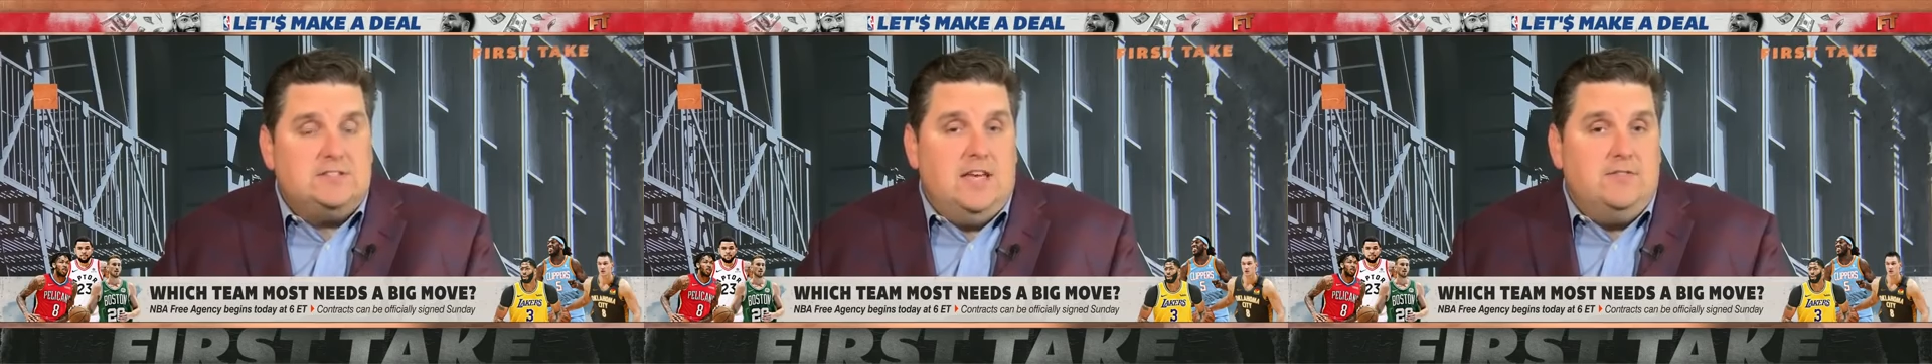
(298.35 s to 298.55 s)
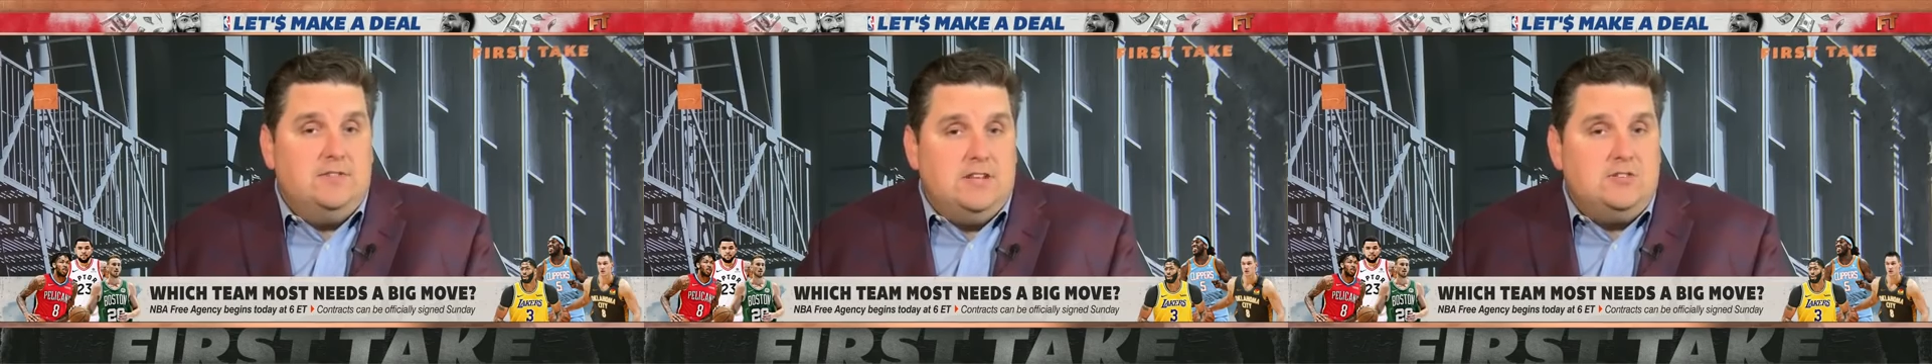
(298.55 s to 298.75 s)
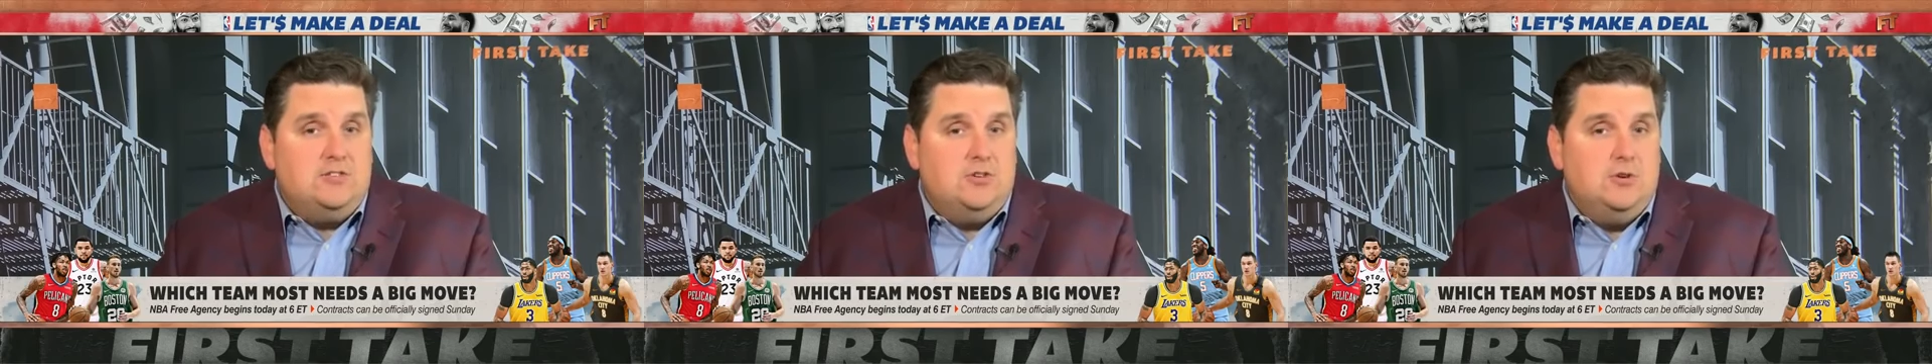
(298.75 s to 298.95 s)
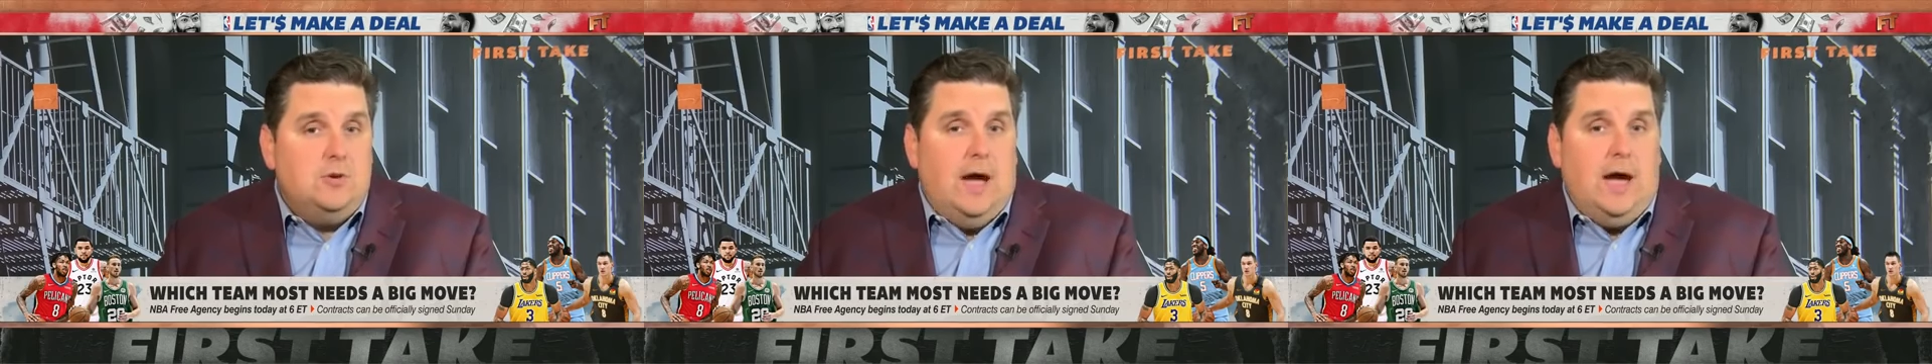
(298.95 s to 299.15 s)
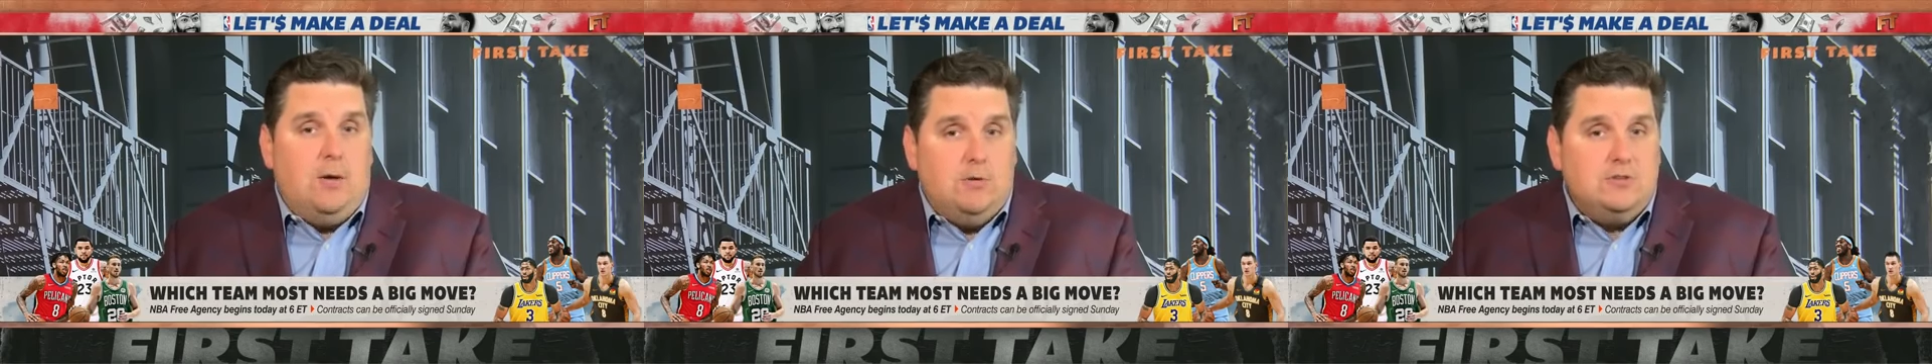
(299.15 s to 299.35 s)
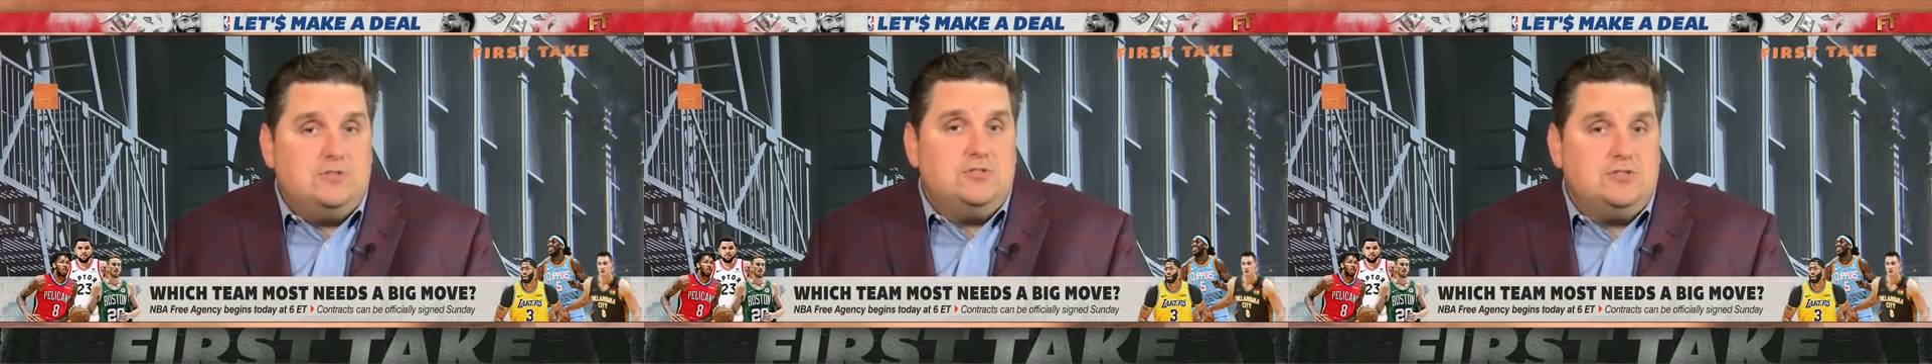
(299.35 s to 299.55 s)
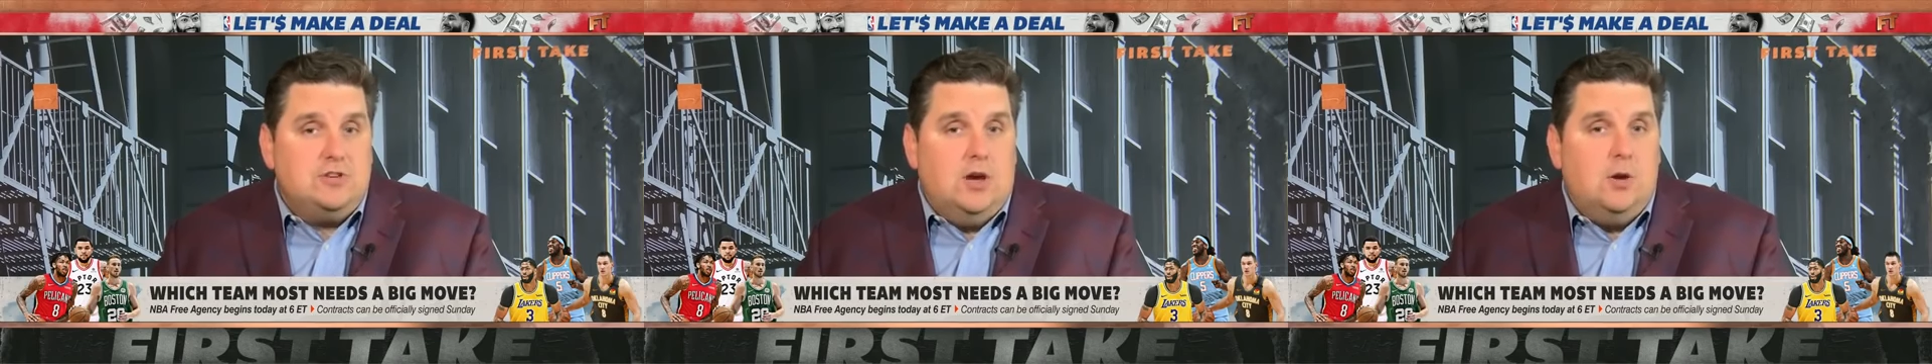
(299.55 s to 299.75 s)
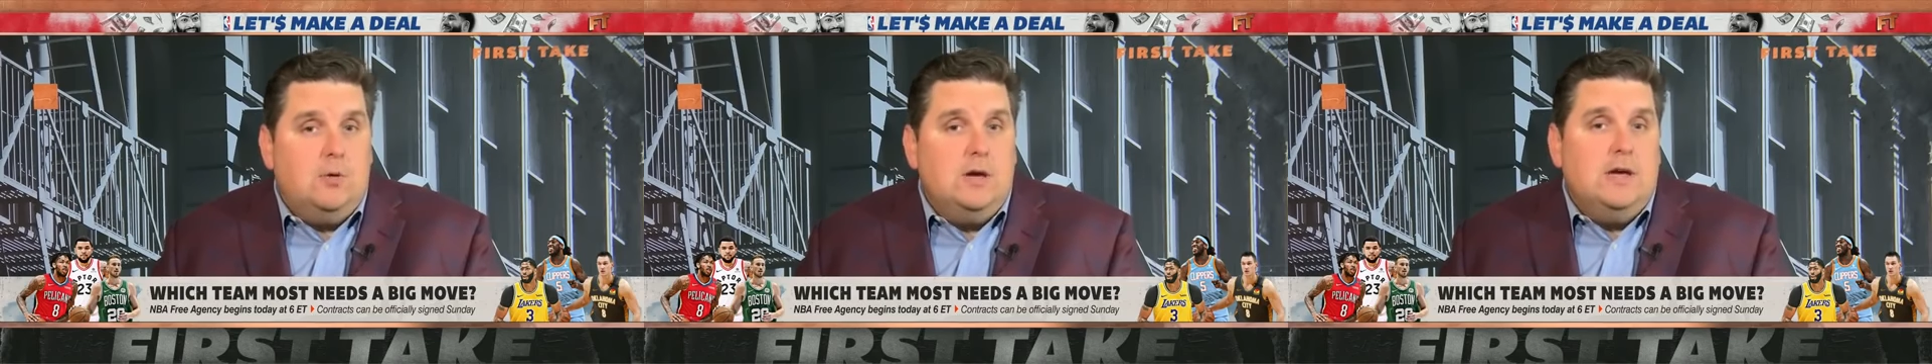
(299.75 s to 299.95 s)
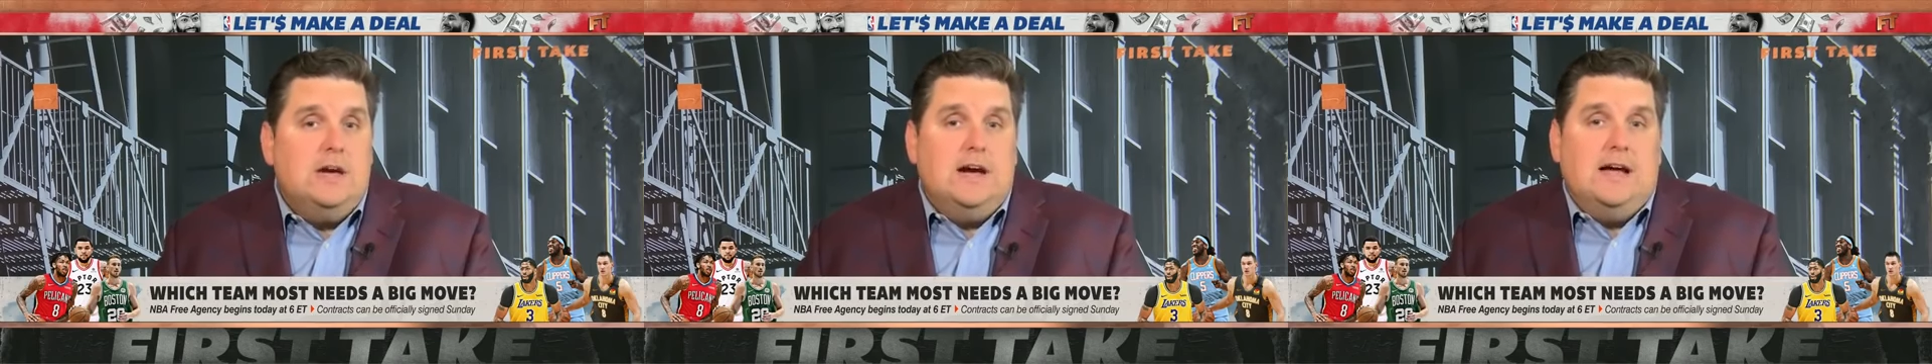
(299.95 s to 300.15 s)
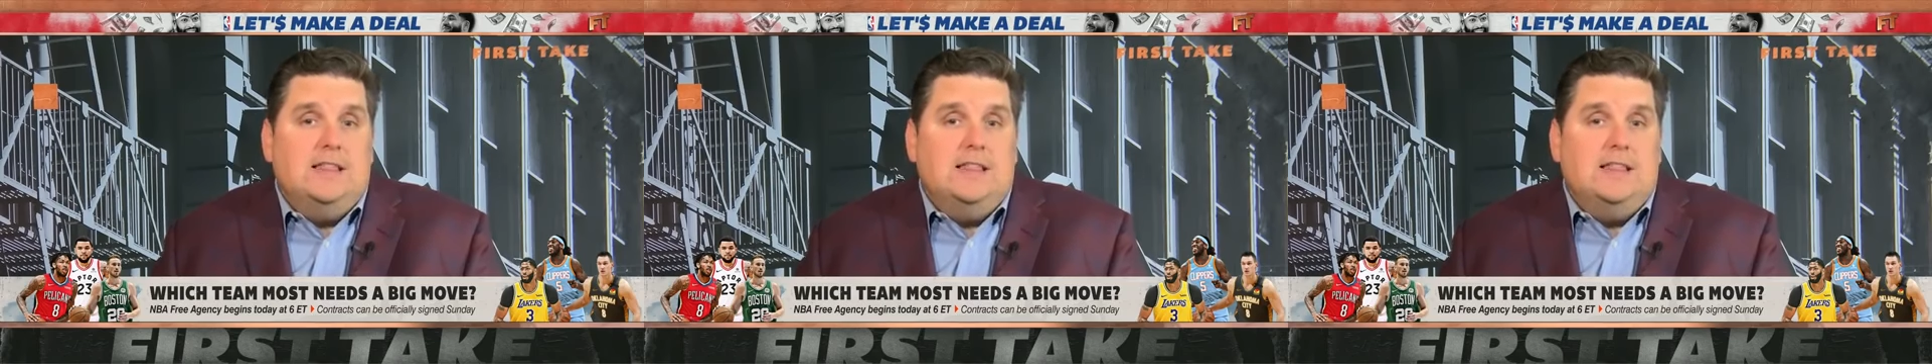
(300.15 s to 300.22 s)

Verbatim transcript: 72 hours or so,